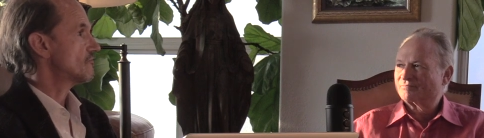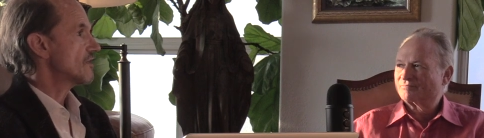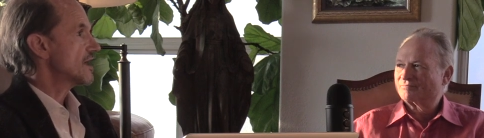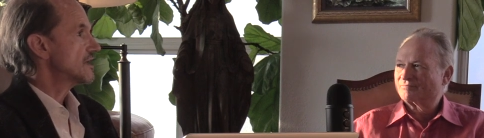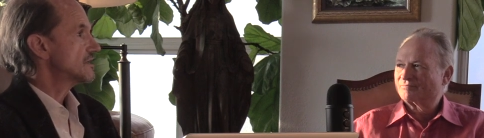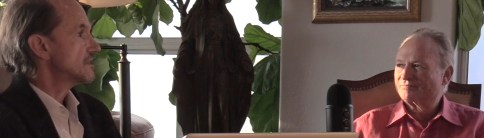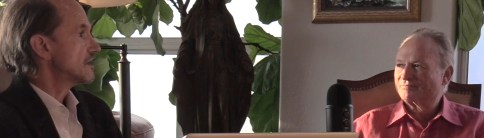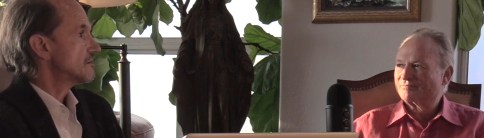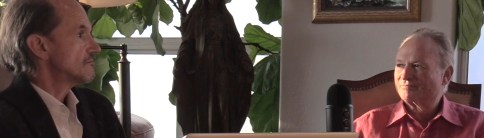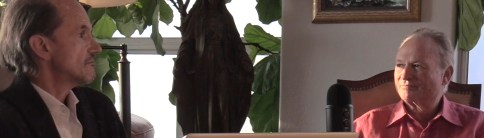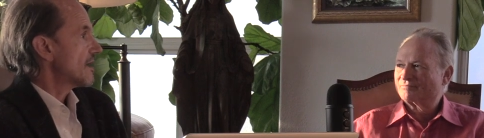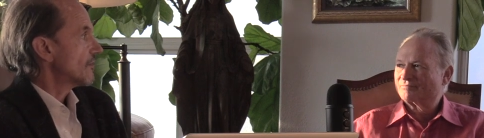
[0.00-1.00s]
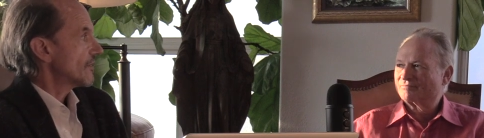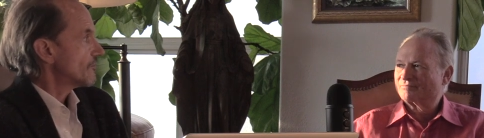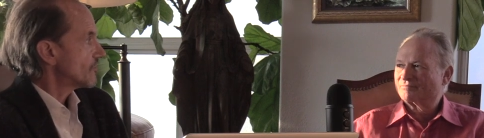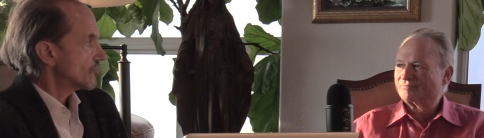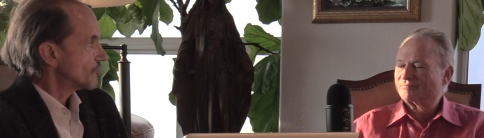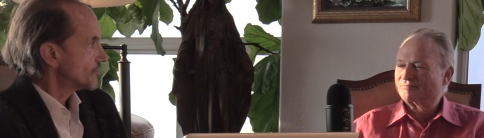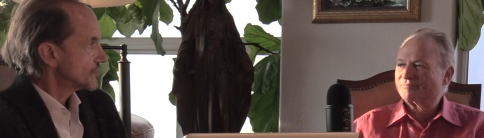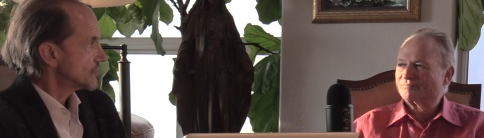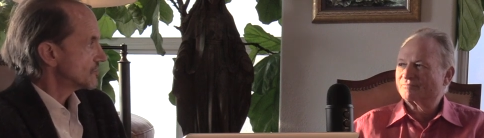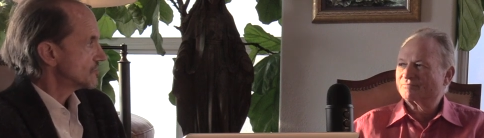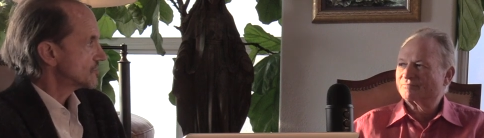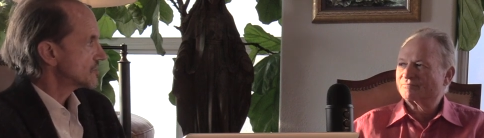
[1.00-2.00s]
Speaker 1: read, in the amount that are
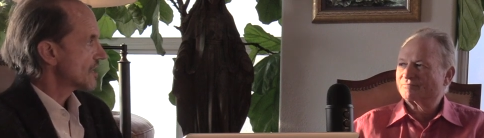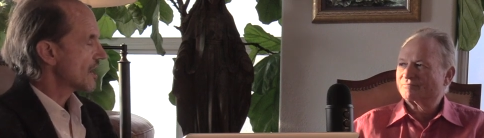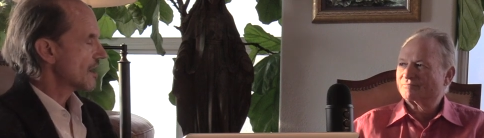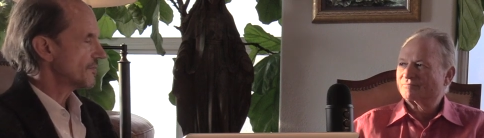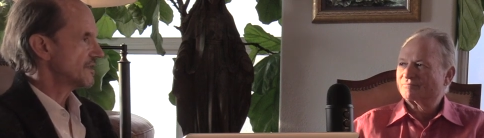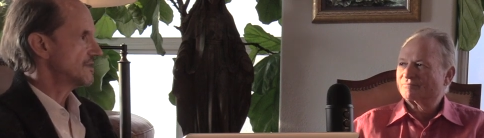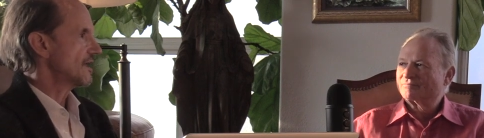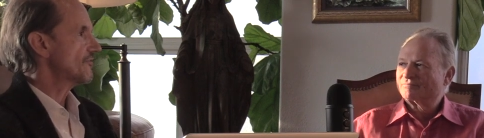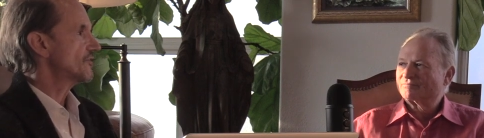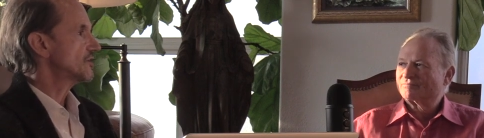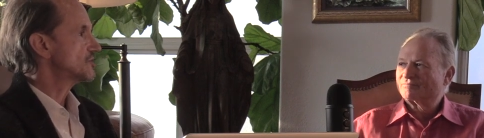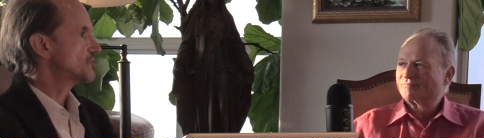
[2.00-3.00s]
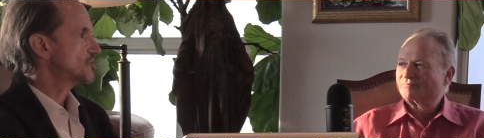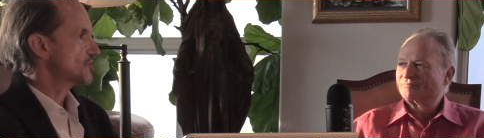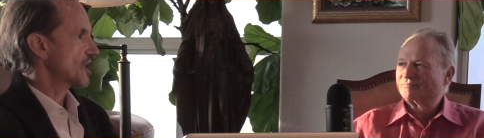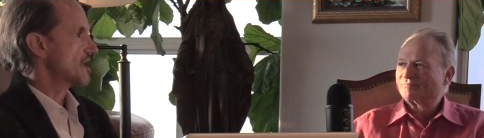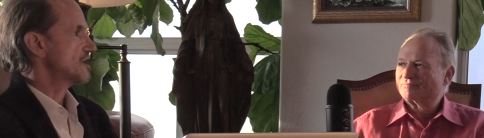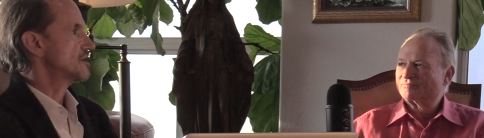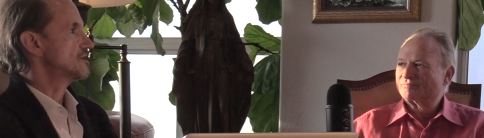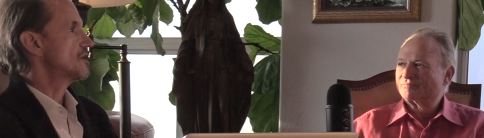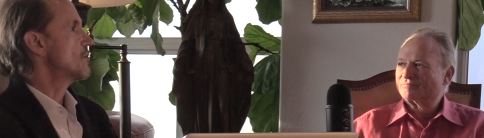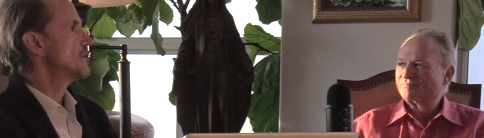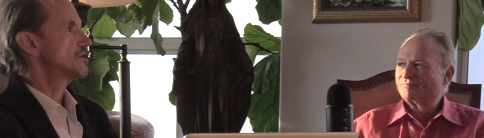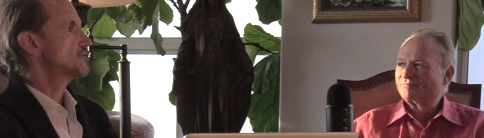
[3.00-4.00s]
produced. I mean, nothing has changed.
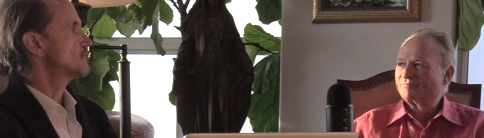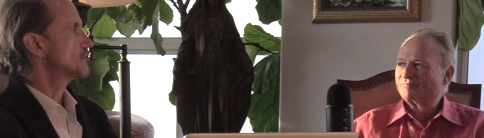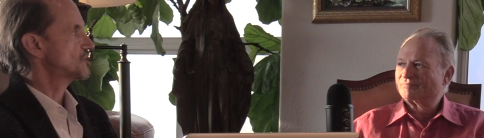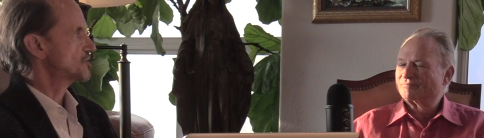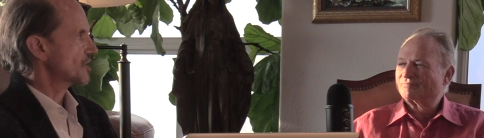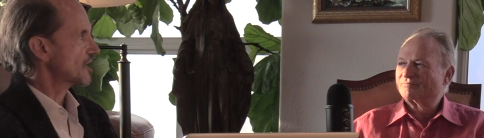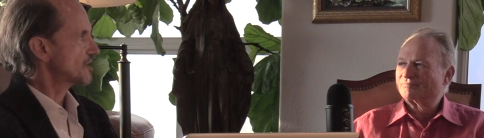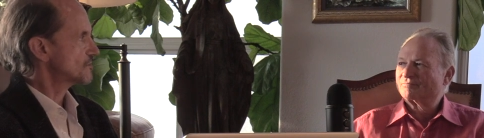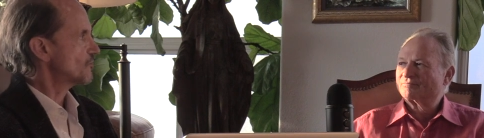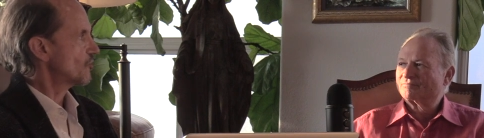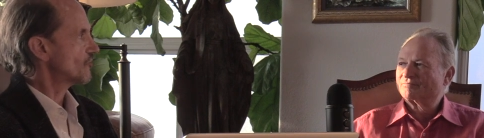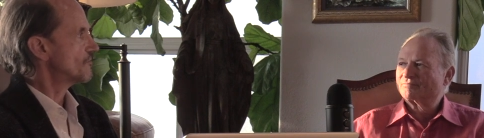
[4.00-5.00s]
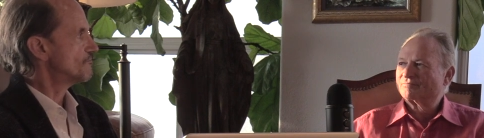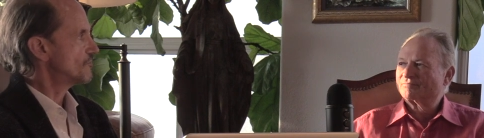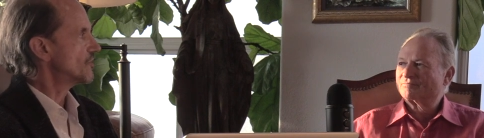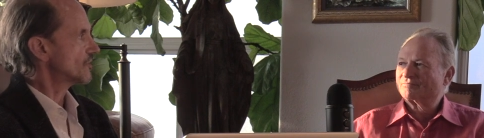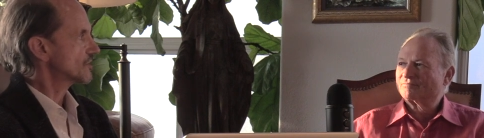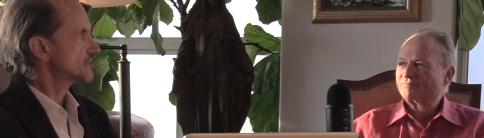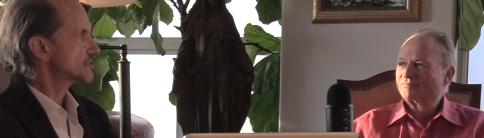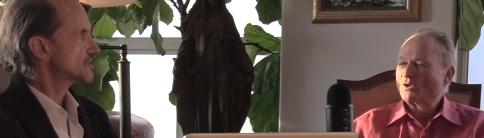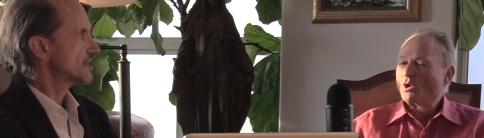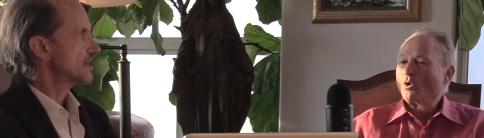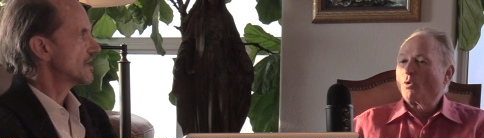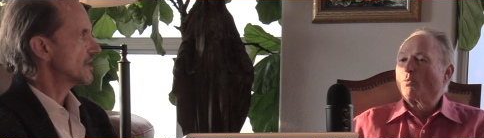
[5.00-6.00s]
No industry has changed more than
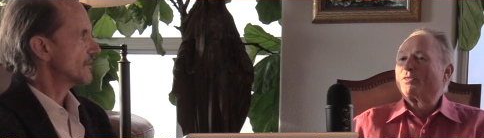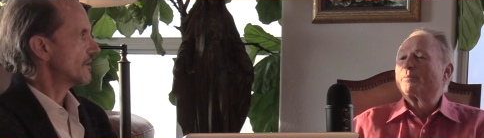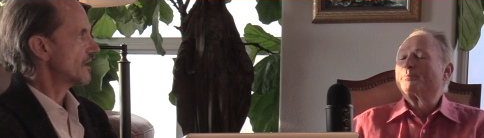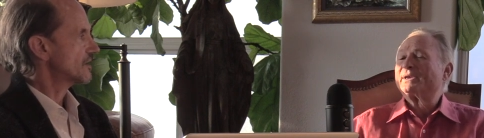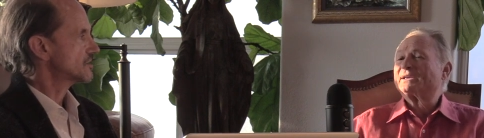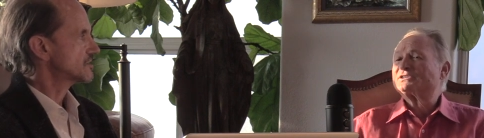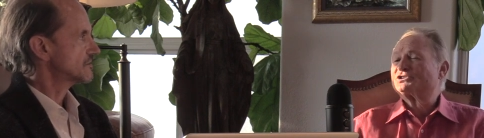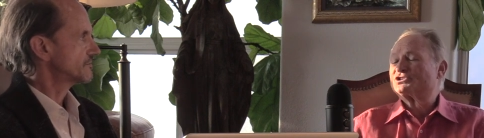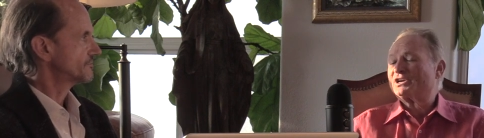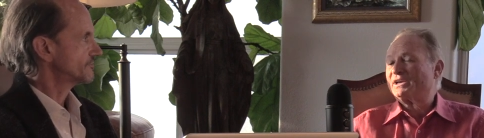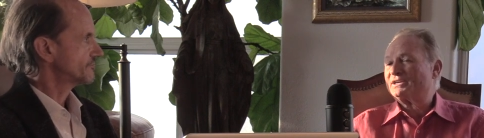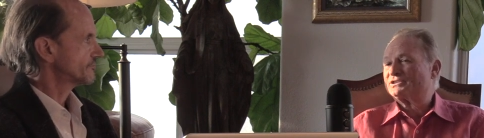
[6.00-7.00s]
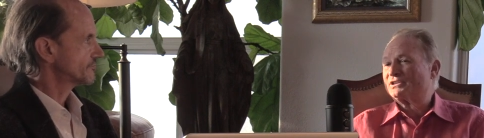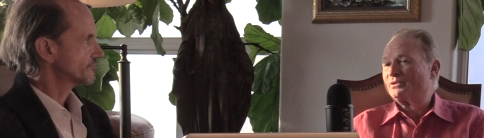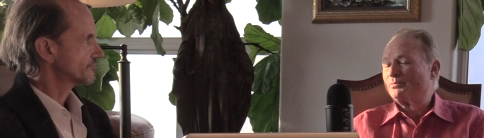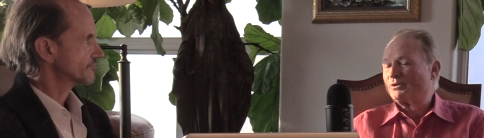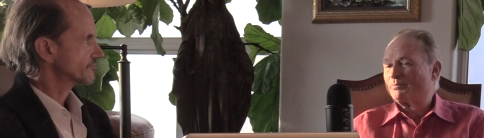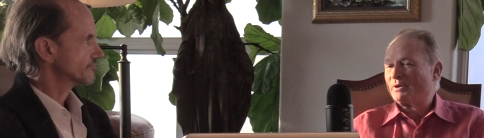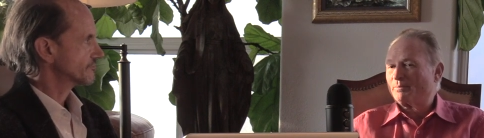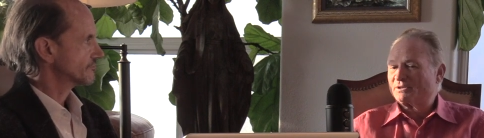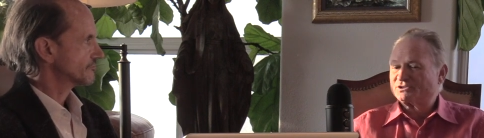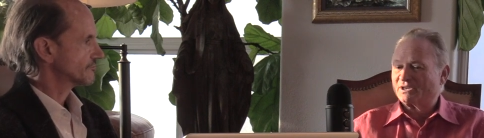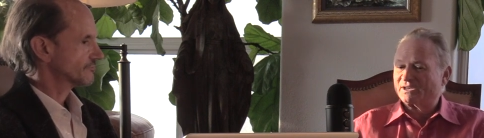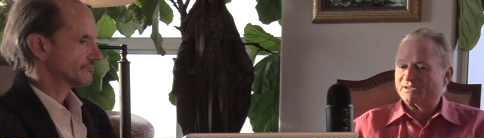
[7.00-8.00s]
books.
Speaker 2: Well, the biggest change in the book
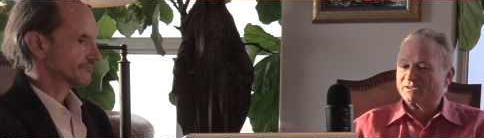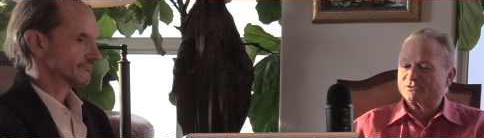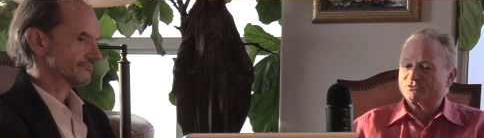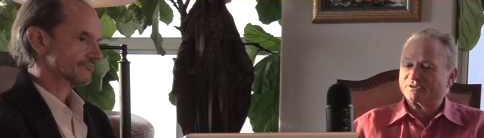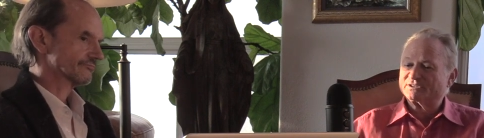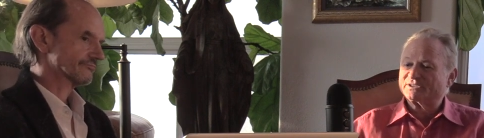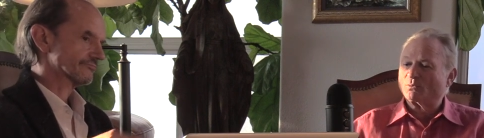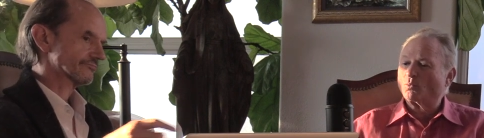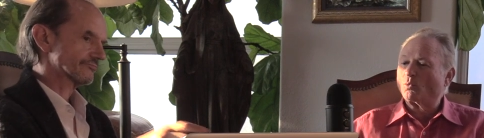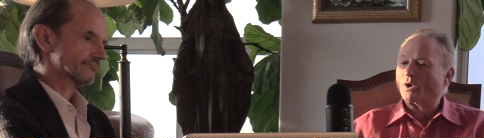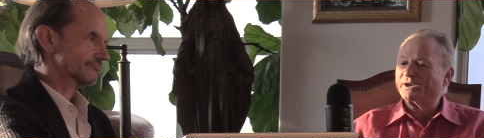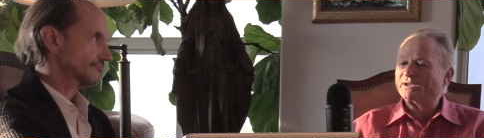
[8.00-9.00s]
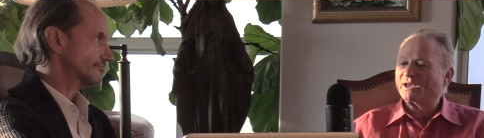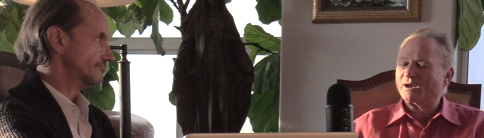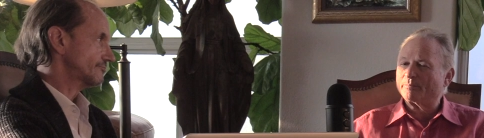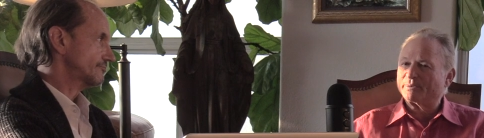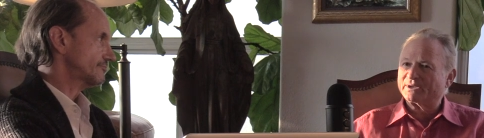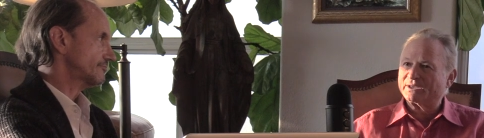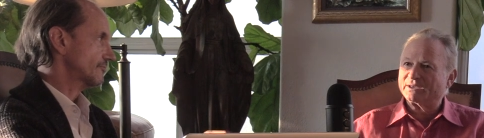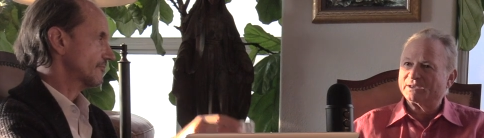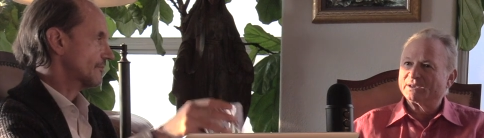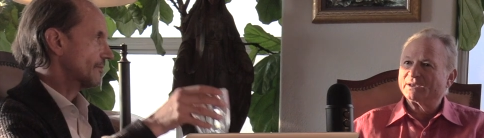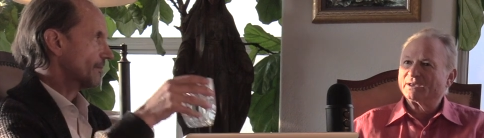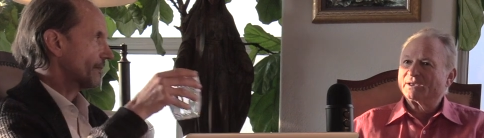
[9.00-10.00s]
publishing industry is that one company
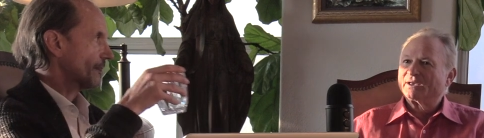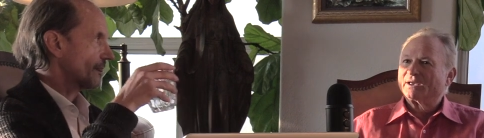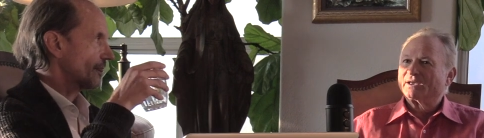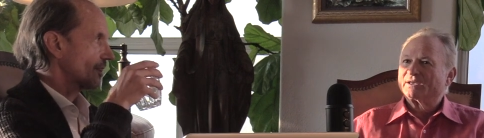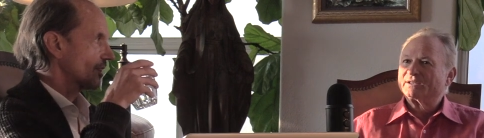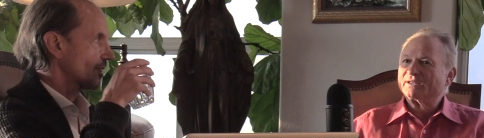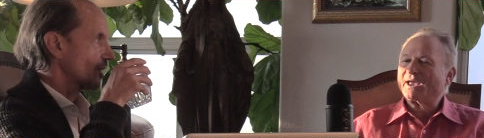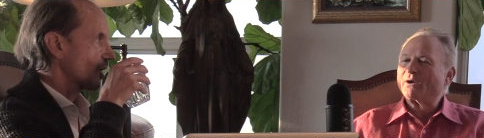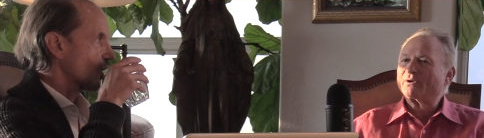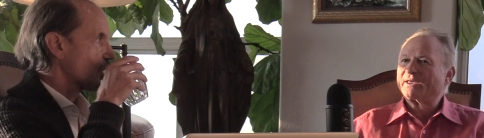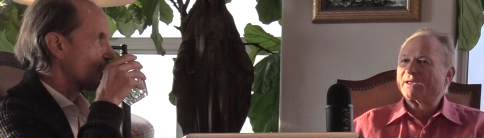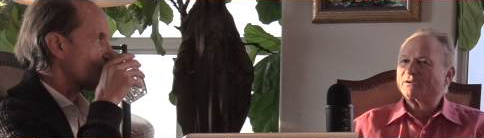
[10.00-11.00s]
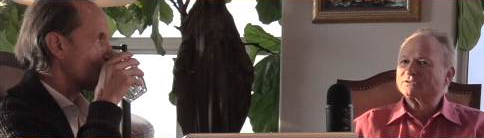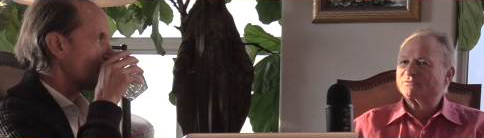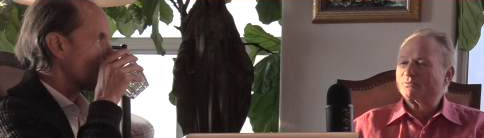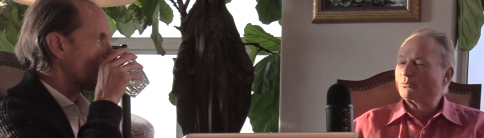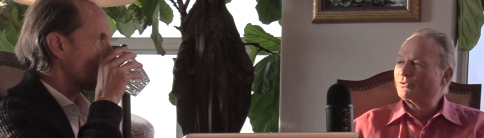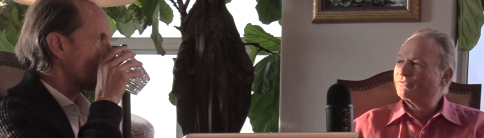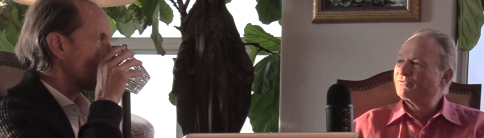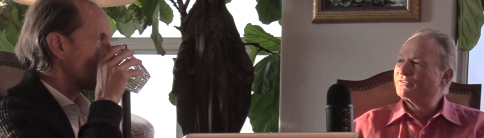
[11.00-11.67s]
now accounts for more than